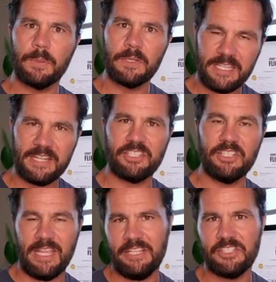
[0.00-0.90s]

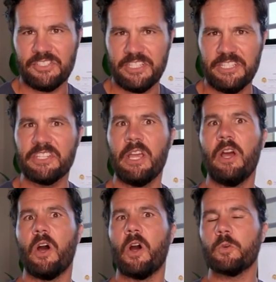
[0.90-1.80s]
Protection Agencies
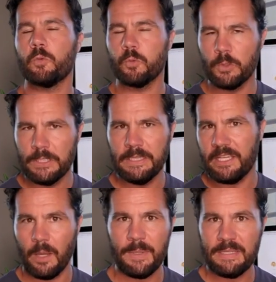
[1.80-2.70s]
are really
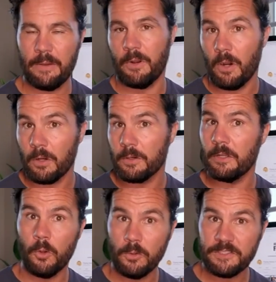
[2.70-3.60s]
coming down hard
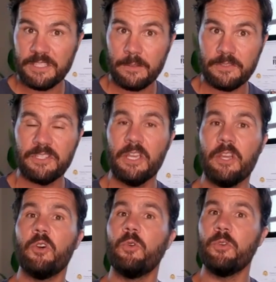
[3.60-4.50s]
on wholesalers
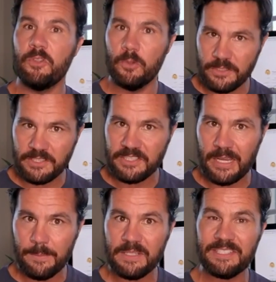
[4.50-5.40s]
who use
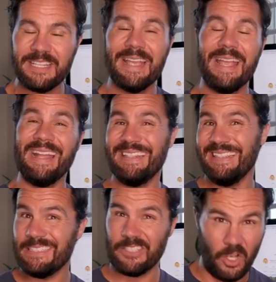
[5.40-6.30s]
assignments, and
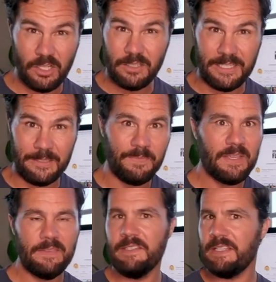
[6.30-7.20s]
it's ugly.
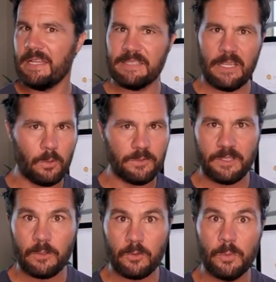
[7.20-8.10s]
These
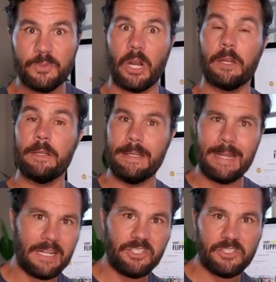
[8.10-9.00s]
anti-wholesaler groups are
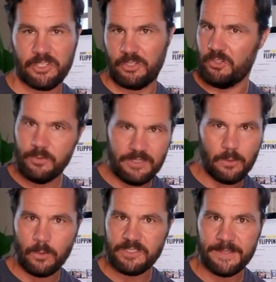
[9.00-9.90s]
not just accusing
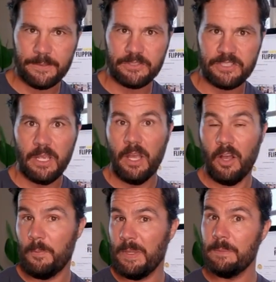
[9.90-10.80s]
wholesalers
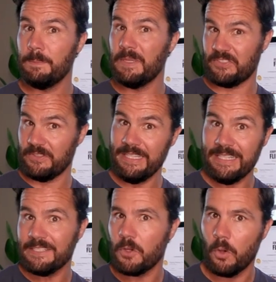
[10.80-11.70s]
of being
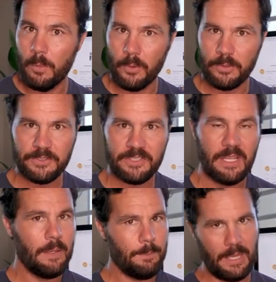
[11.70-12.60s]
misleading to homeowners
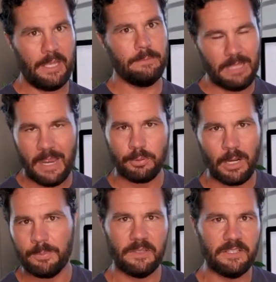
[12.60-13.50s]
by not
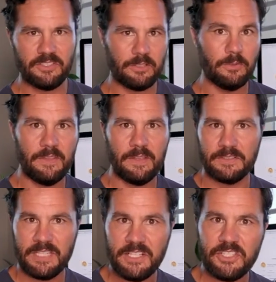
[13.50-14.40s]
properly disclosing their
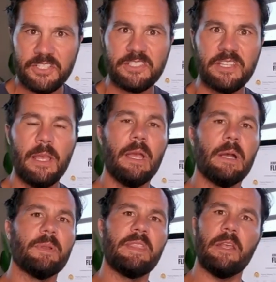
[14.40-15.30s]
intentions,
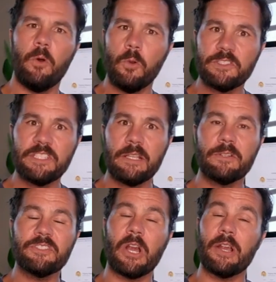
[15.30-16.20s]
but that
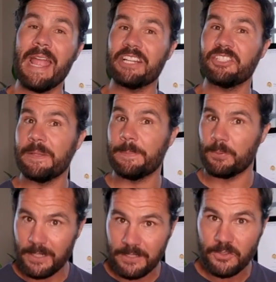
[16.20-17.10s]
wholesalers are actually
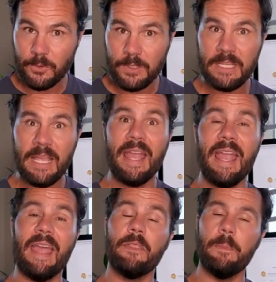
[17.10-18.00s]
predatory
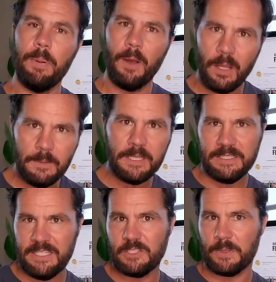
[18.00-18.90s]
and the public
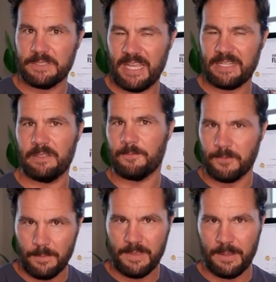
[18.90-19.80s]
needs protected
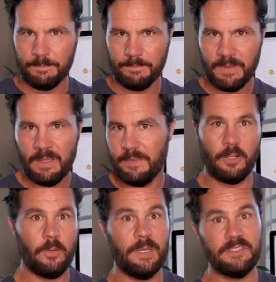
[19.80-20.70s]
from them. The
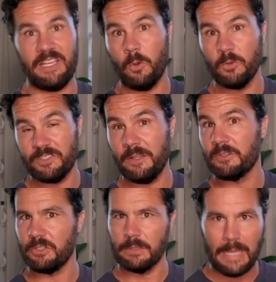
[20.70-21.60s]
argument is that
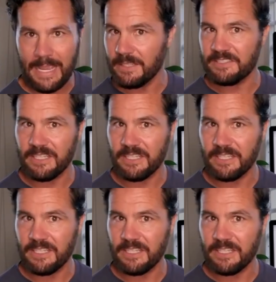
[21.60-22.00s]
wholesalers lie to